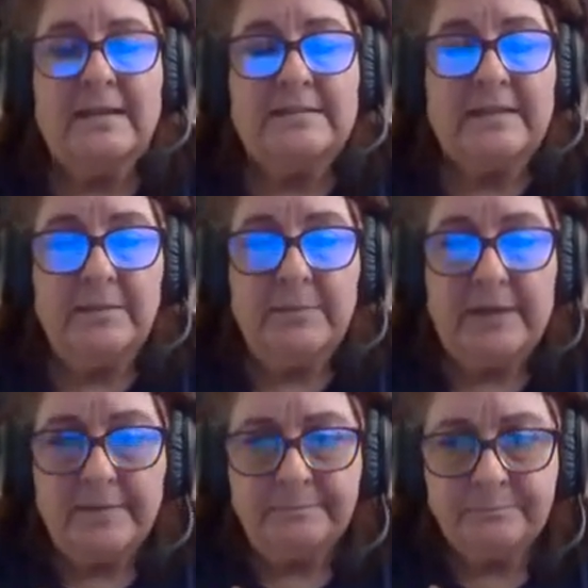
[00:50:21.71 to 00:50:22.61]

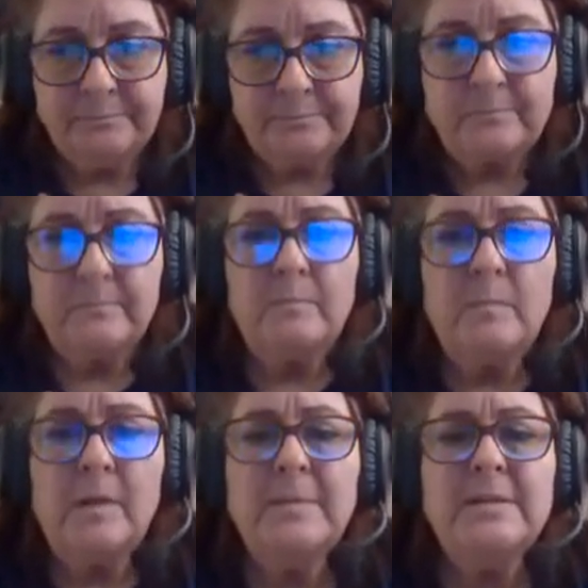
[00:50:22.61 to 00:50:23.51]
Ischemia
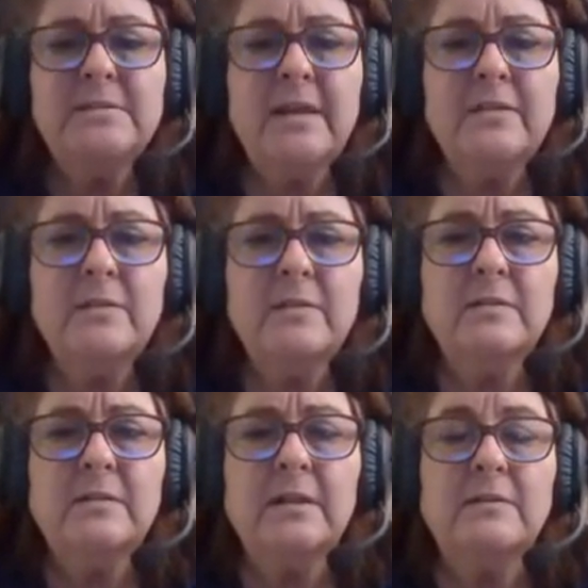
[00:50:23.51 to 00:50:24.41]
means that
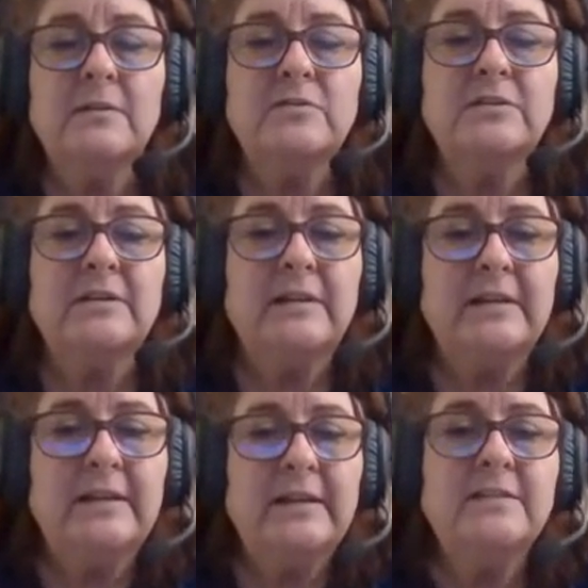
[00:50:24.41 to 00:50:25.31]
there's an
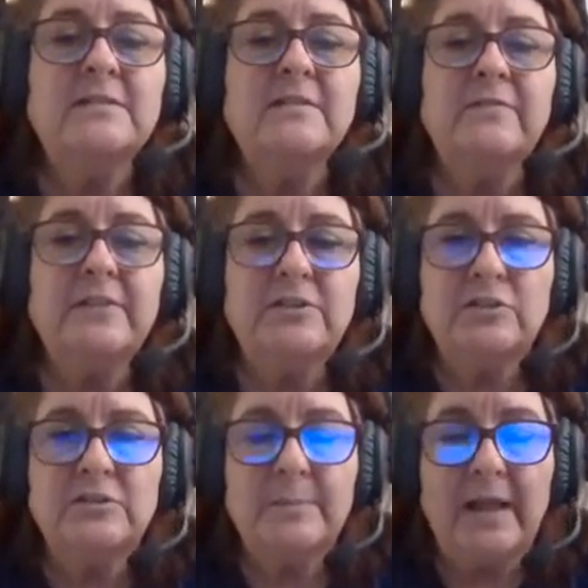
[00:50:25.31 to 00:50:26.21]

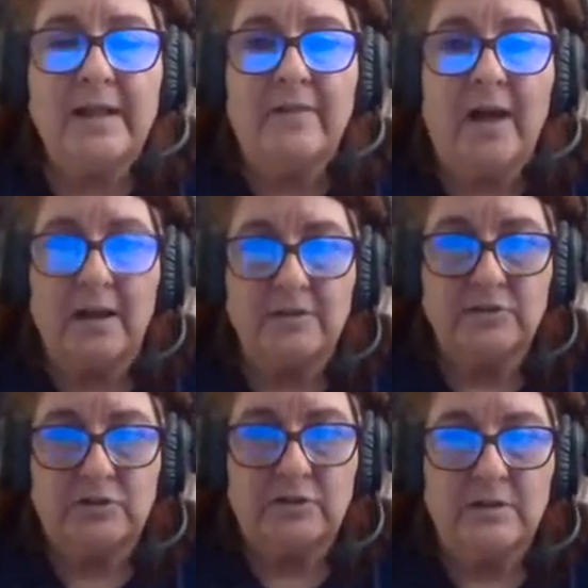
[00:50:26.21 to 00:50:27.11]
insufficient supply of
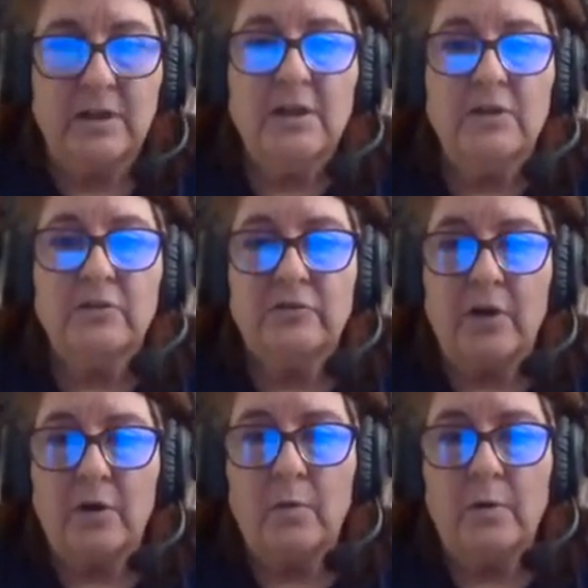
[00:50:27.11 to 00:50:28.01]
oxygen.
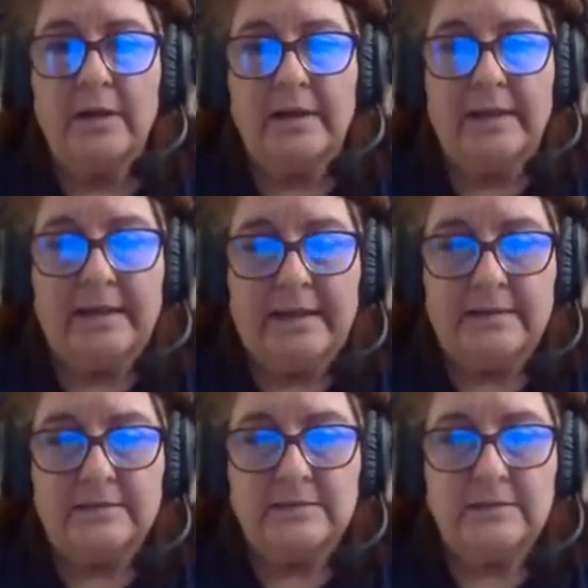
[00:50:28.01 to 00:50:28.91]
So
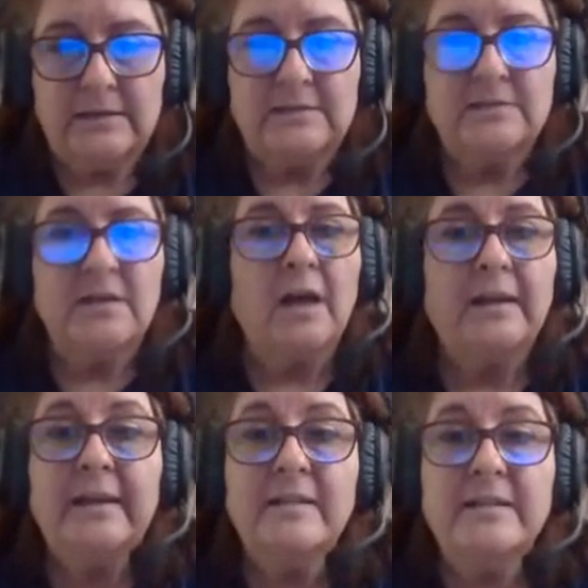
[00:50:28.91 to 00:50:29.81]
it's not
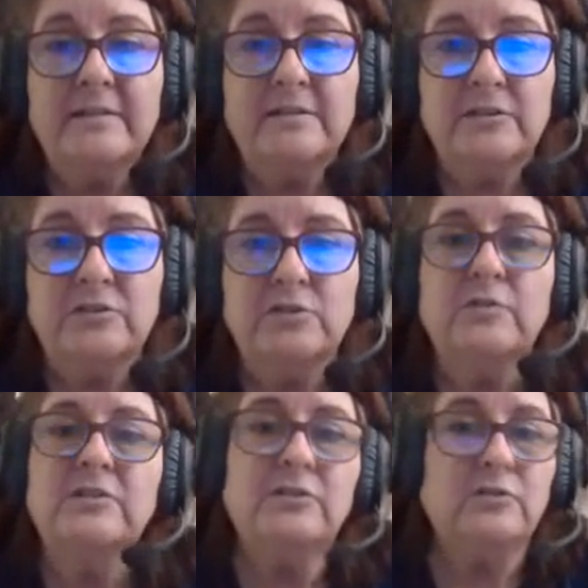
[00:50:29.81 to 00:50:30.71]
killing the tissue.
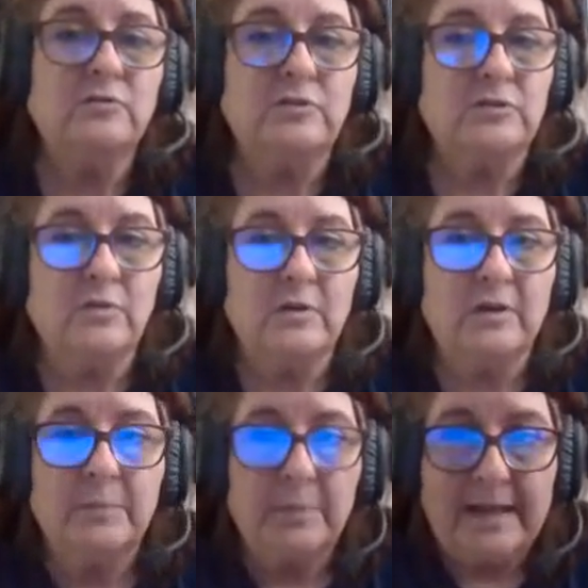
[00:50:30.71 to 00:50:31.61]
The tissue's just going to
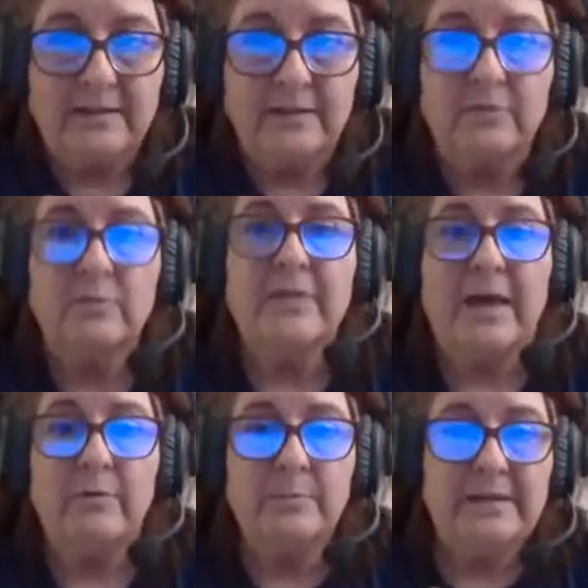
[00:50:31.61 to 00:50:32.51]
complain a little.
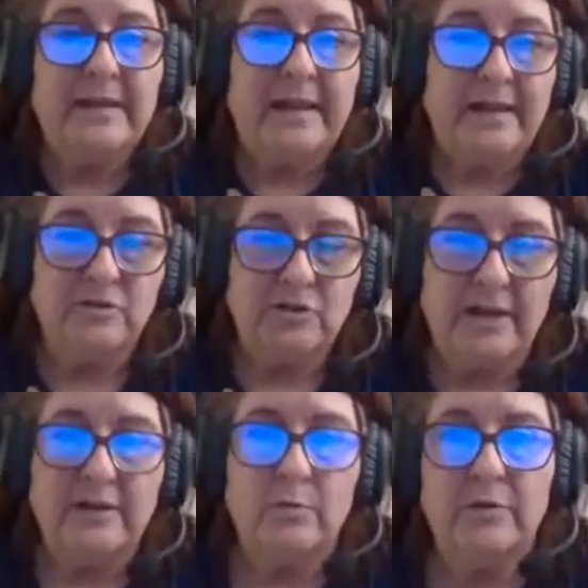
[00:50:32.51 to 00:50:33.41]
That would be the
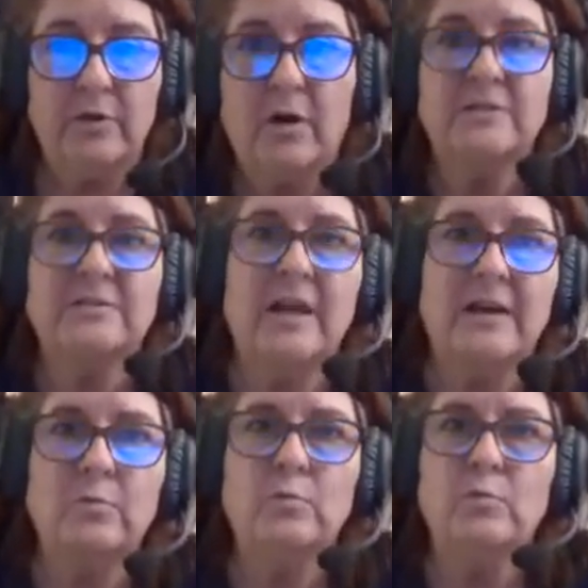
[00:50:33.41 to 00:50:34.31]
angina where the heart's kind
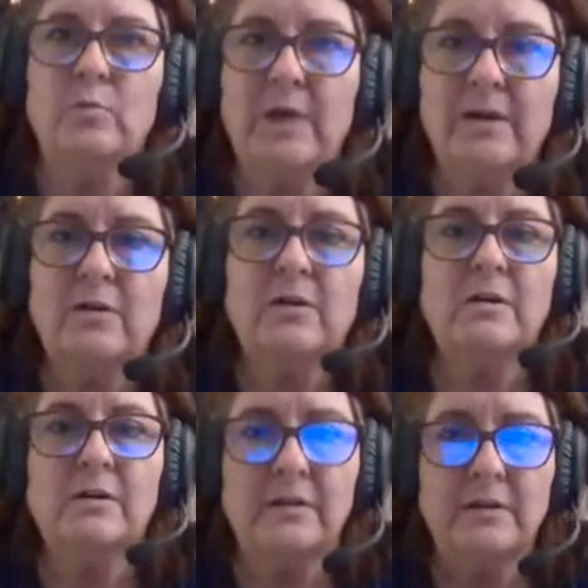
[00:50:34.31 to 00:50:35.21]
of, ooh, I'm kind of
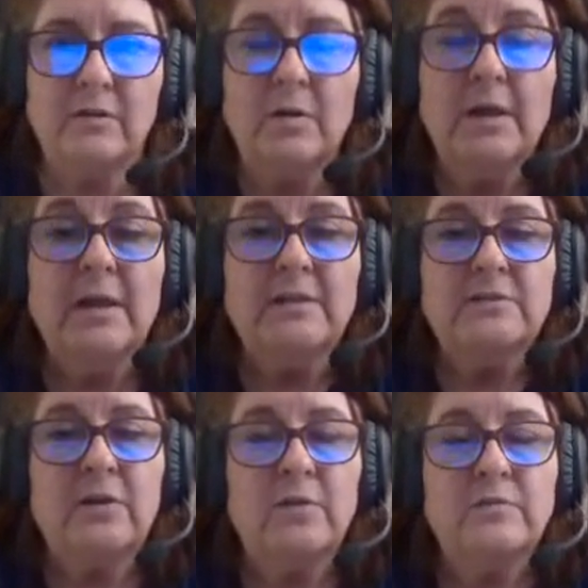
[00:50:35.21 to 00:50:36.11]
hurting a little.
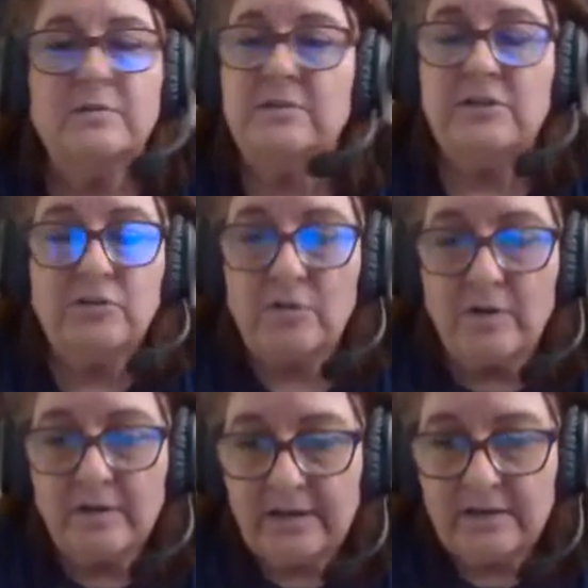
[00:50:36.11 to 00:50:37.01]
So the
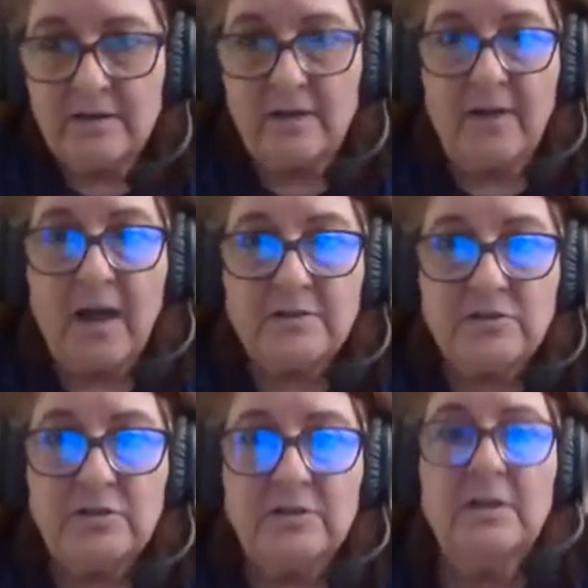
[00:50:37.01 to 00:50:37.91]
tissues aren't getting enough
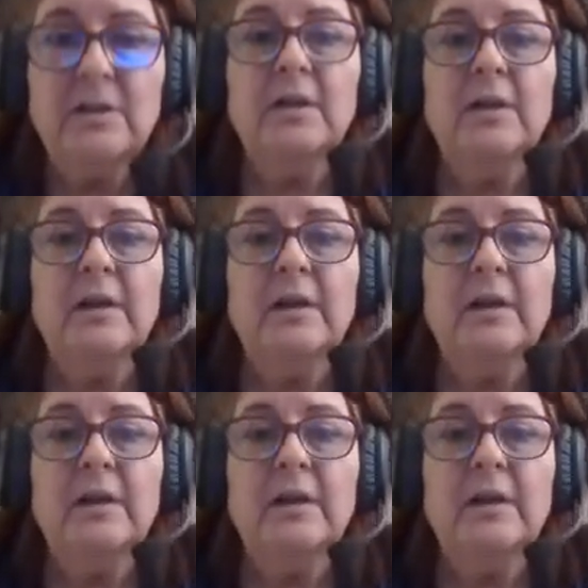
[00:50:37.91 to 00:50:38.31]
oxygen.